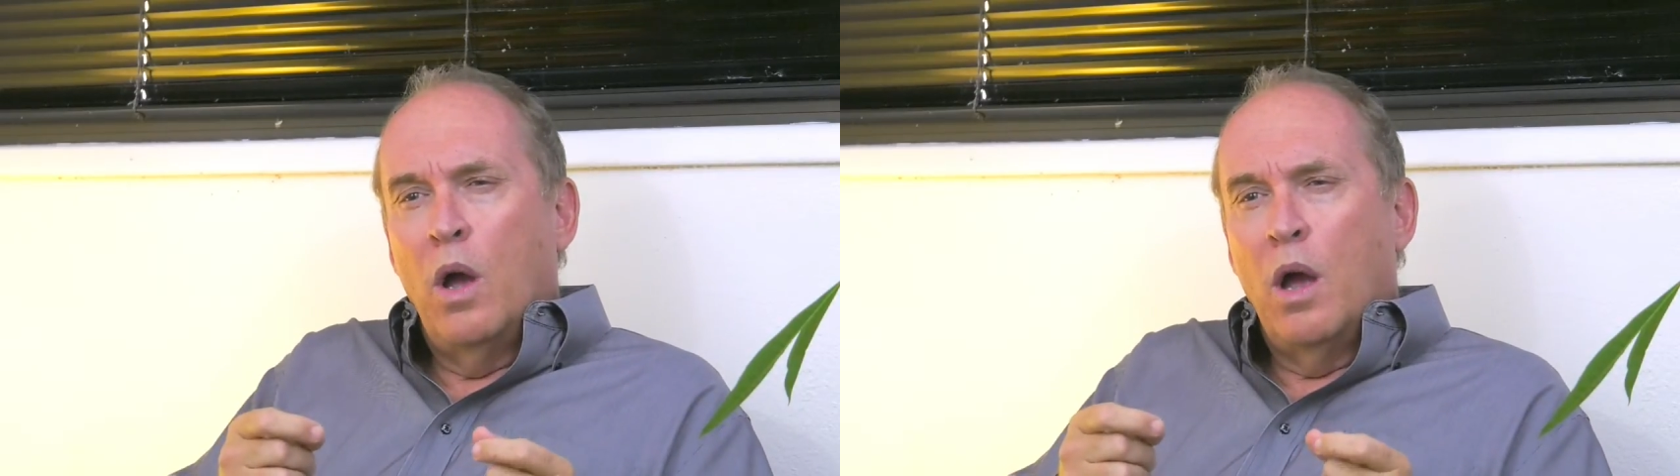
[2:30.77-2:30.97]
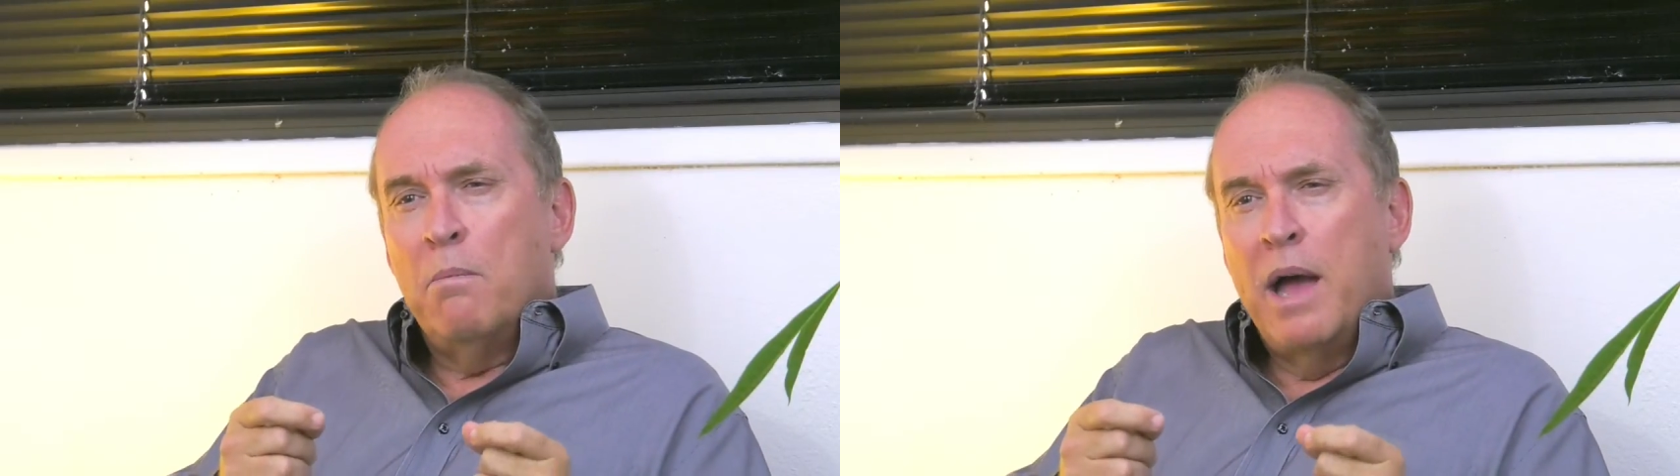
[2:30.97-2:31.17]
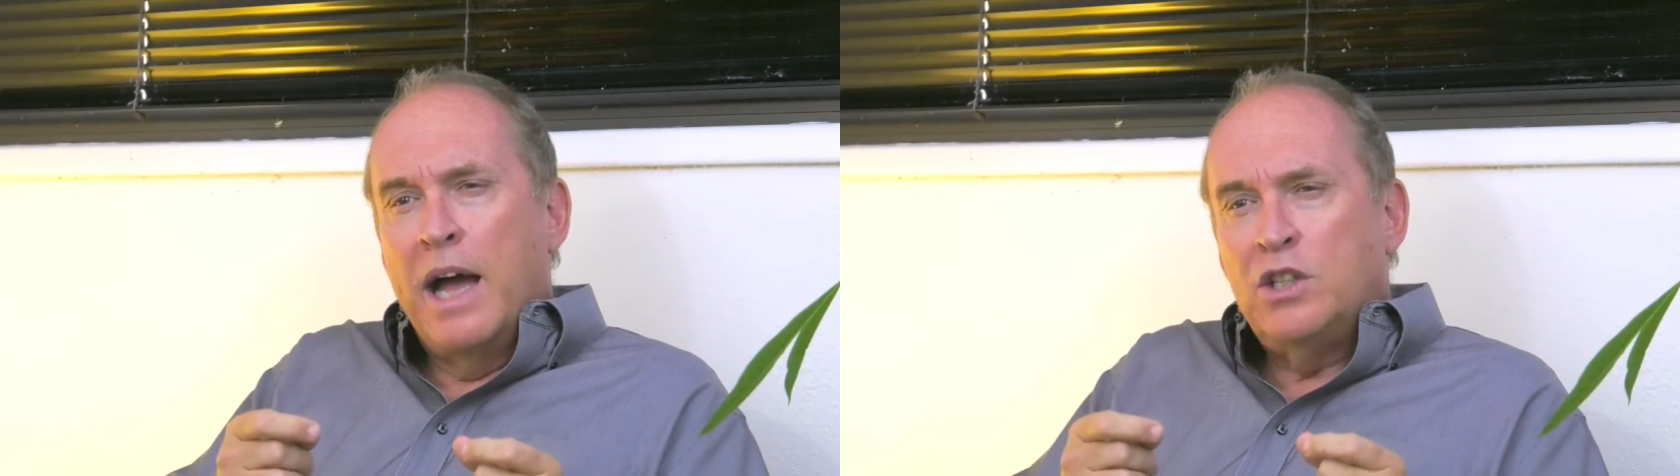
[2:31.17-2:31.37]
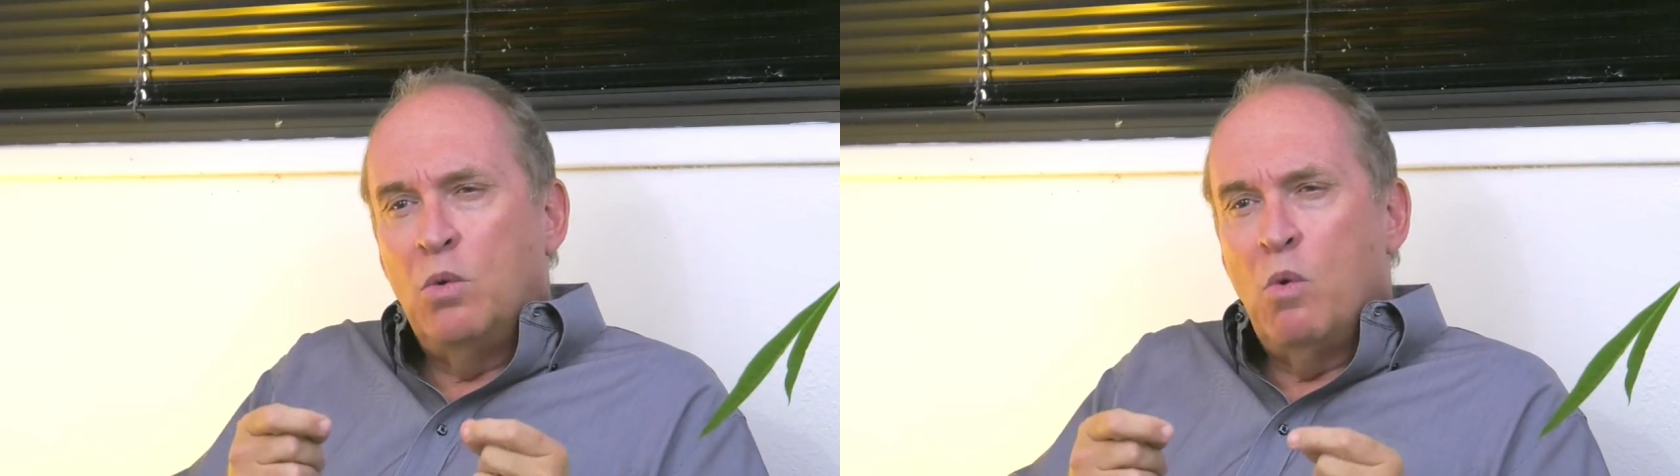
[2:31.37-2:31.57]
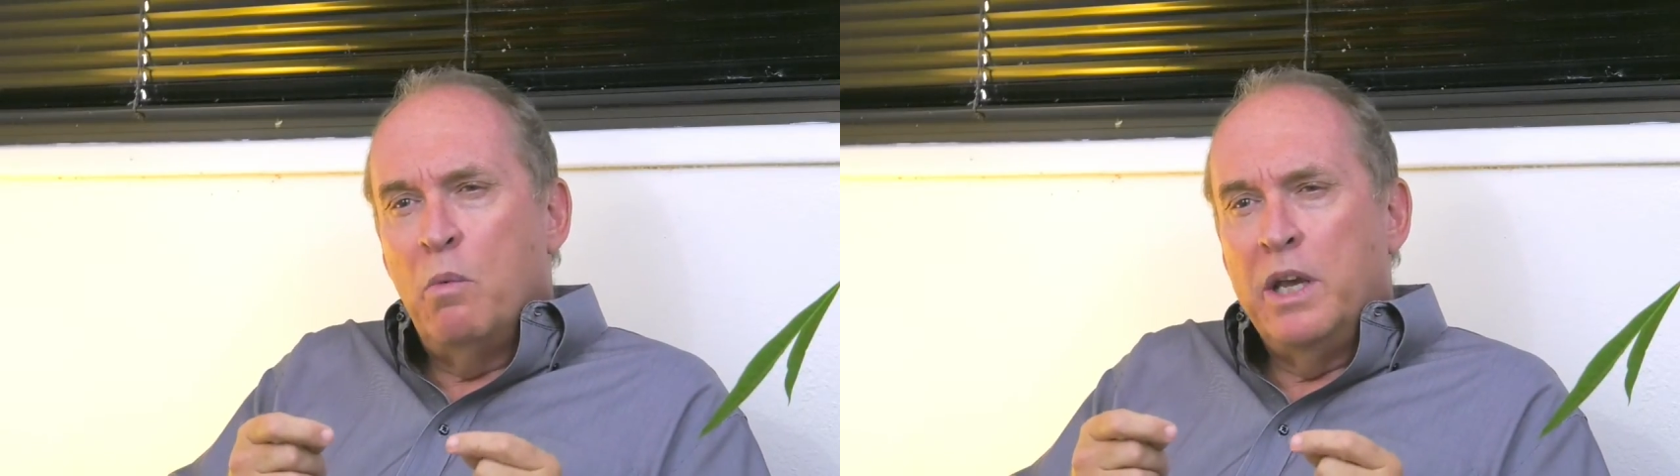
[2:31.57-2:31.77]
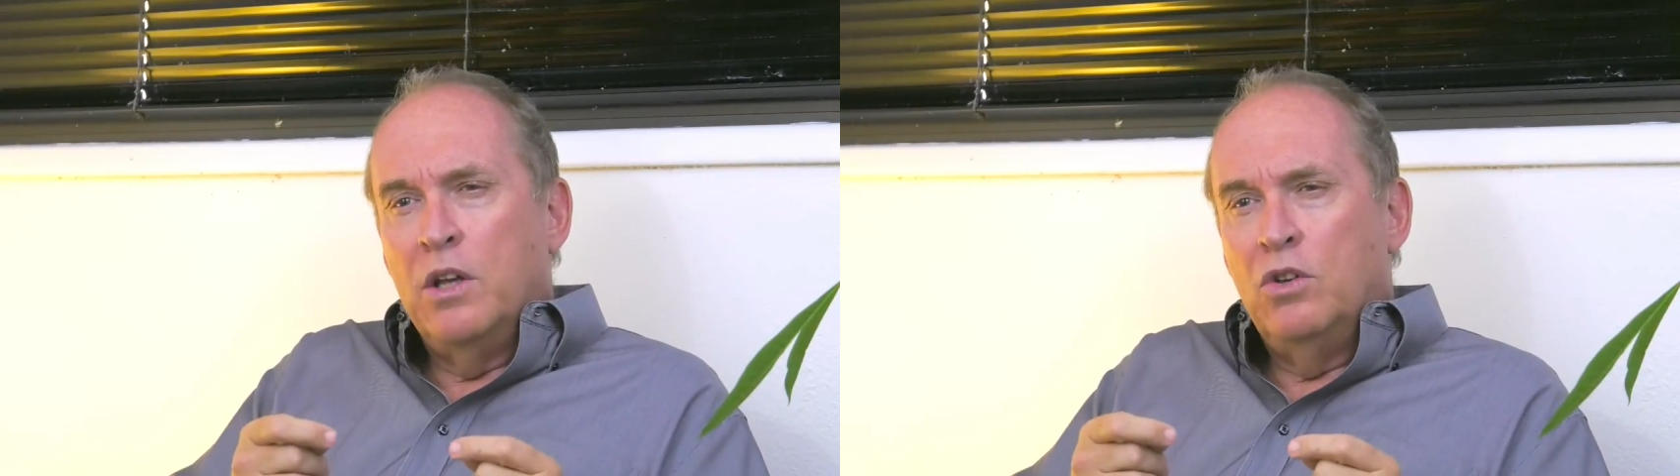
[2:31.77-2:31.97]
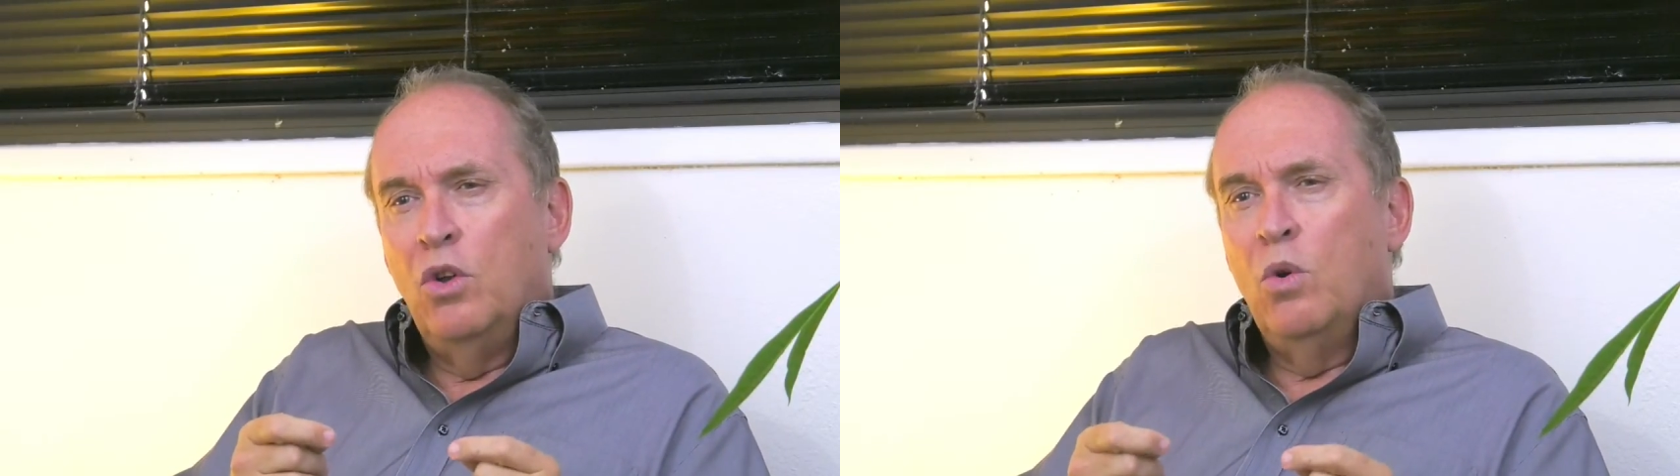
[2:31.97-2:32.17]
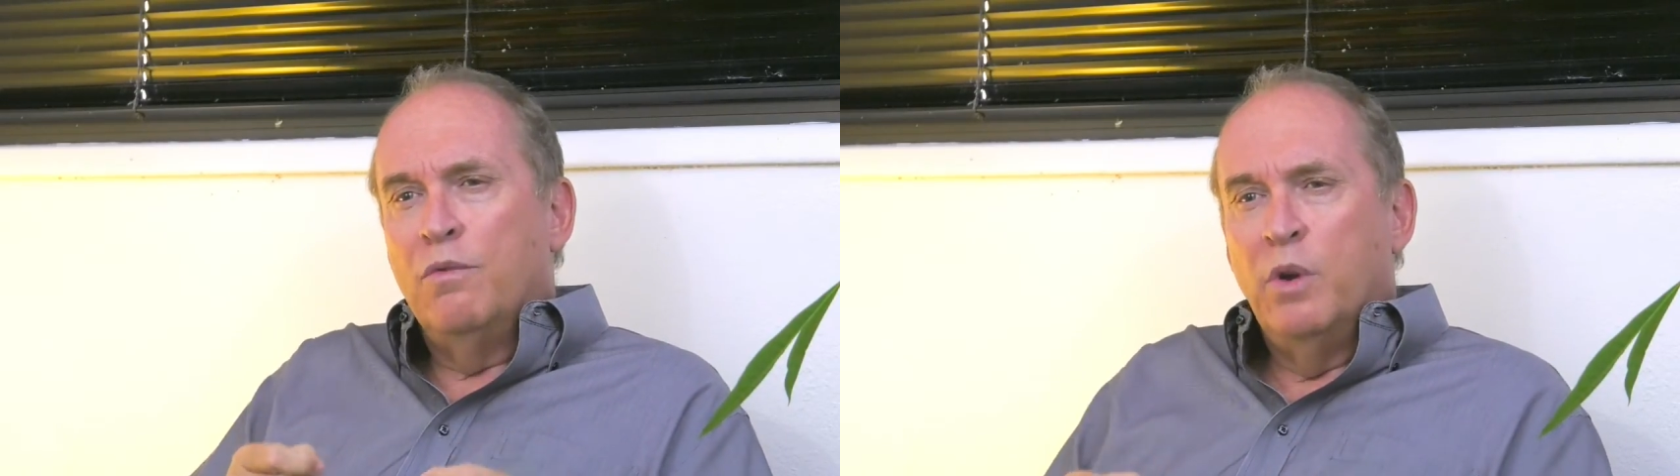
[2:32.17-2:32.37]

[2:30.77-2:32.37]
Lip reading: imagine what we could do if